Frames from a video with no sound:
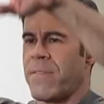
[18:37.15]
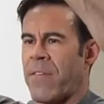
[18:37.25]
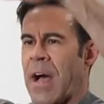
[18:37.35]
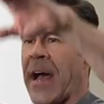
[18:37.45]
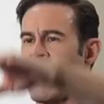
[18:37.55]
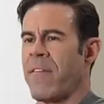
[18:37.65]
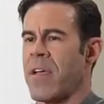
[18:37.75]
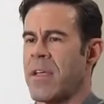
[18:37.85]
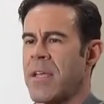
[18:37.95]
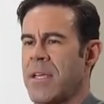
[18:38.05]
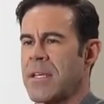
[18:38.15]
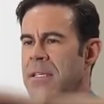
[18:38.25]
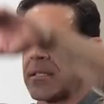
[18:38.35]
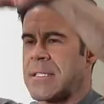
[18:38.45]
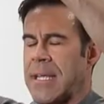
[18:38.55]
5,
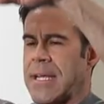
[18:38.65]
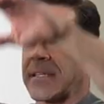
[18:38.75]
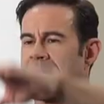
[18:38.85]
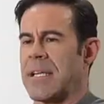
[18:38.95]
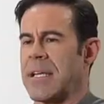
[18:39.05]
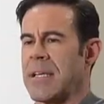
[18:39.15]
6,